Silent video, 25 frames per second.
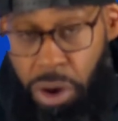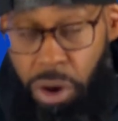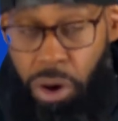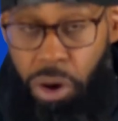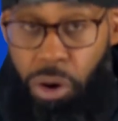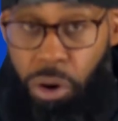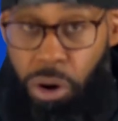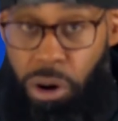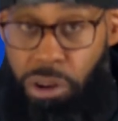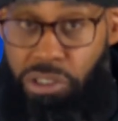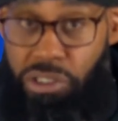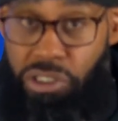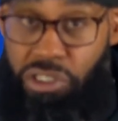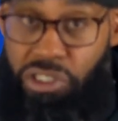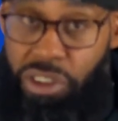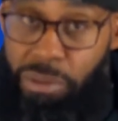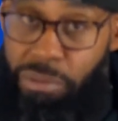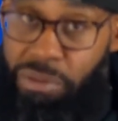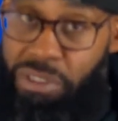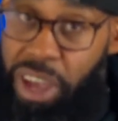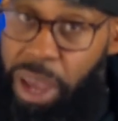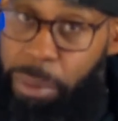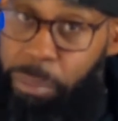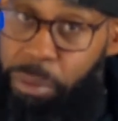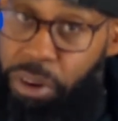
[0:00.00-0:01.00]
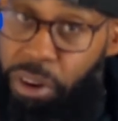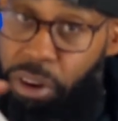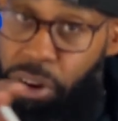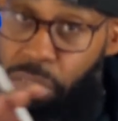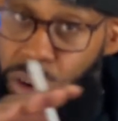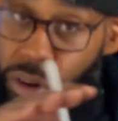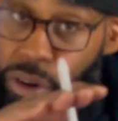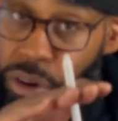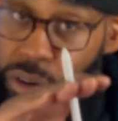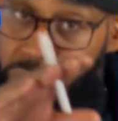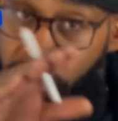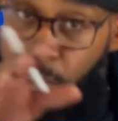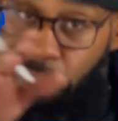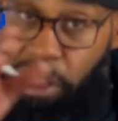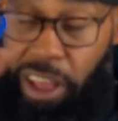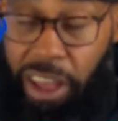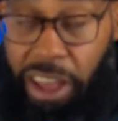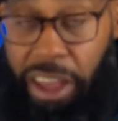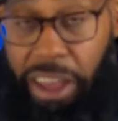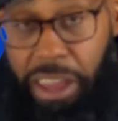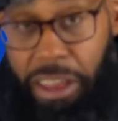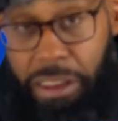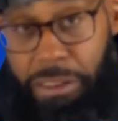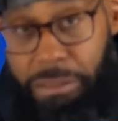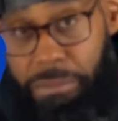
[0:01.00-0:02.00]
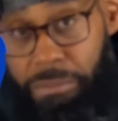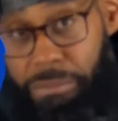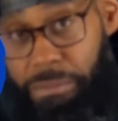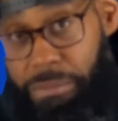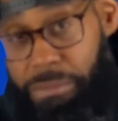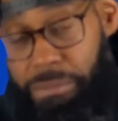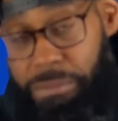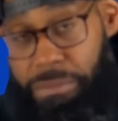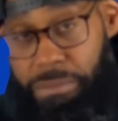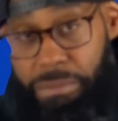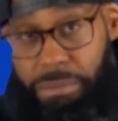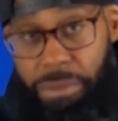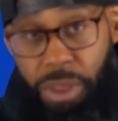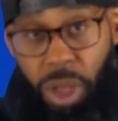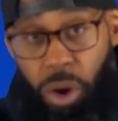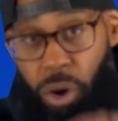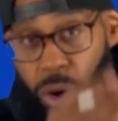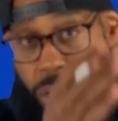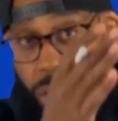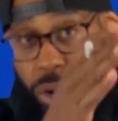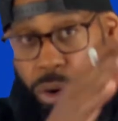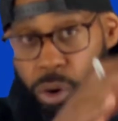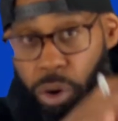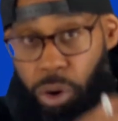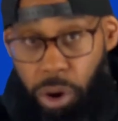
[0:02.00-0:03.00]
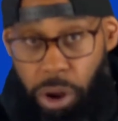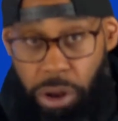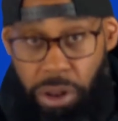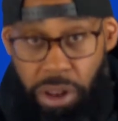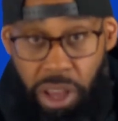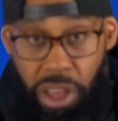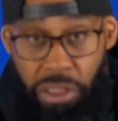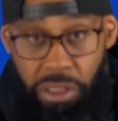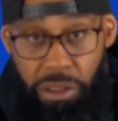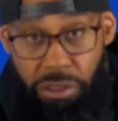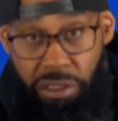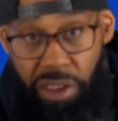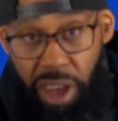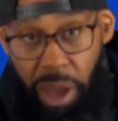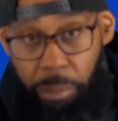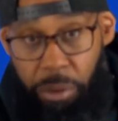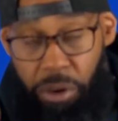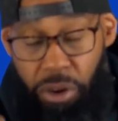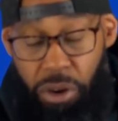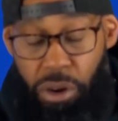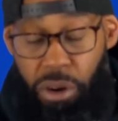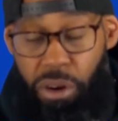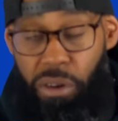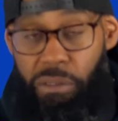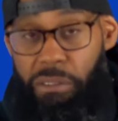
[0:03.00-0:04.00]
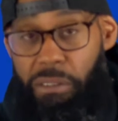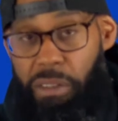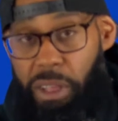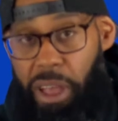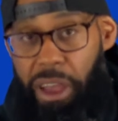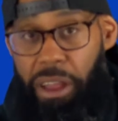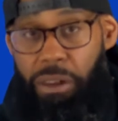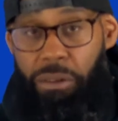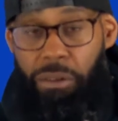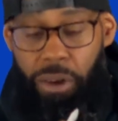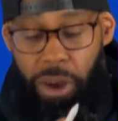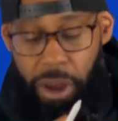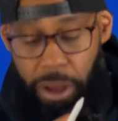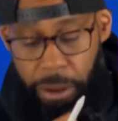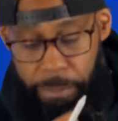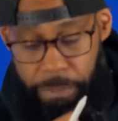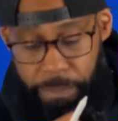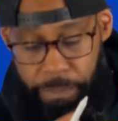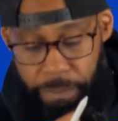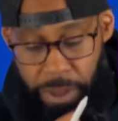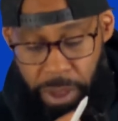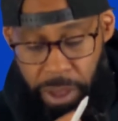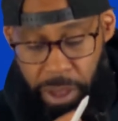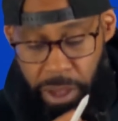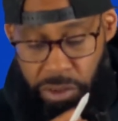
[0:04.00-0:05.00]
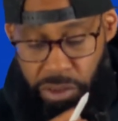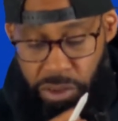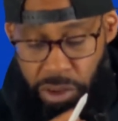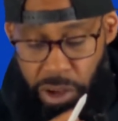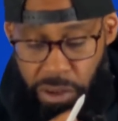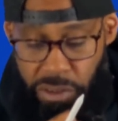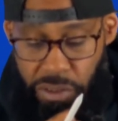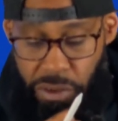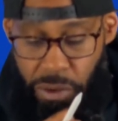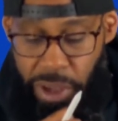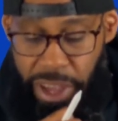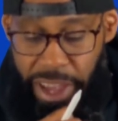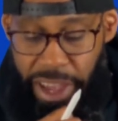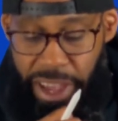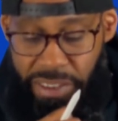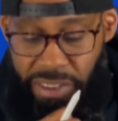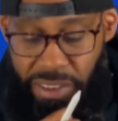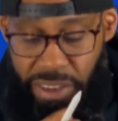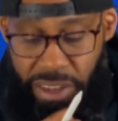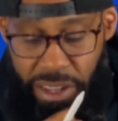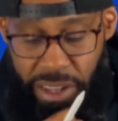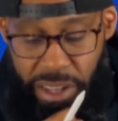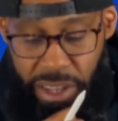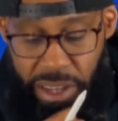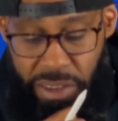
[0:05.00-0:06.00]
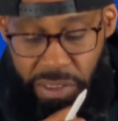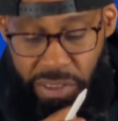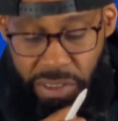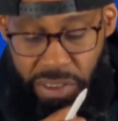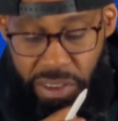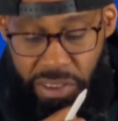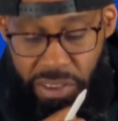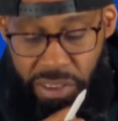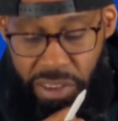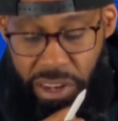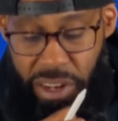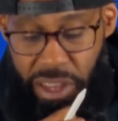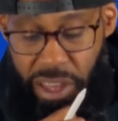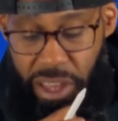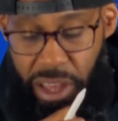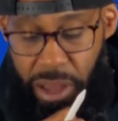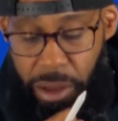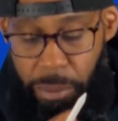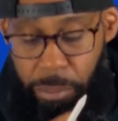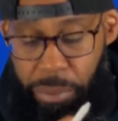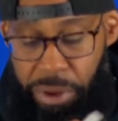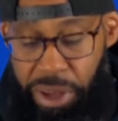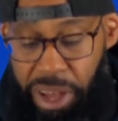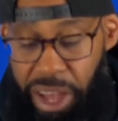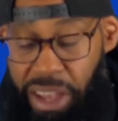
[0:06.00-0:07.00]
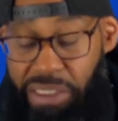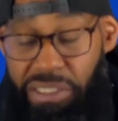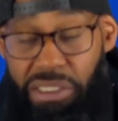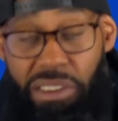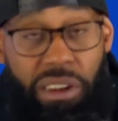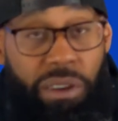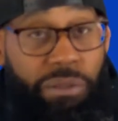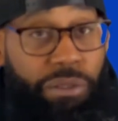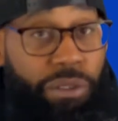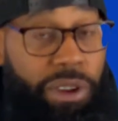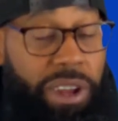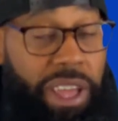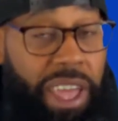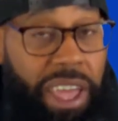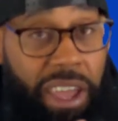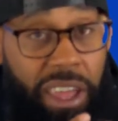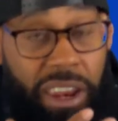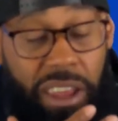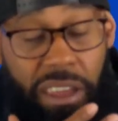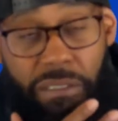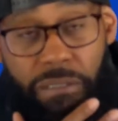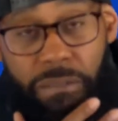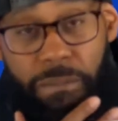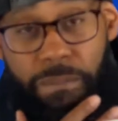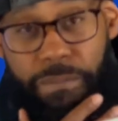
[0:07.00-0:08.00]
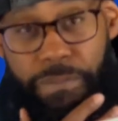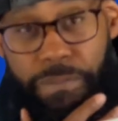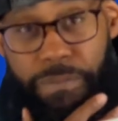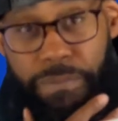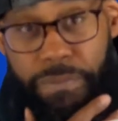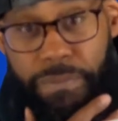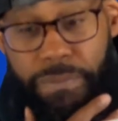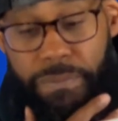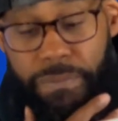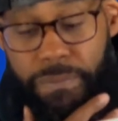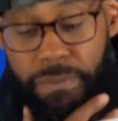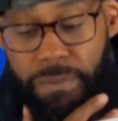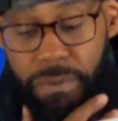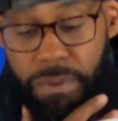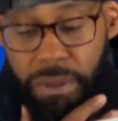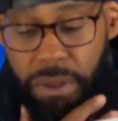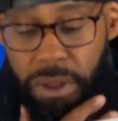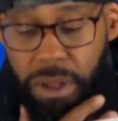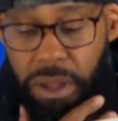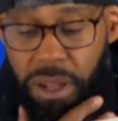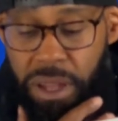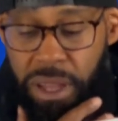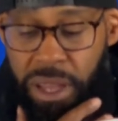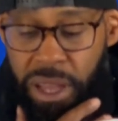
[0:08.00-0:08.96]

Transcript: or is it some type of curved line? Or another type of curved line, right? It's also asking us, is it positive or negative?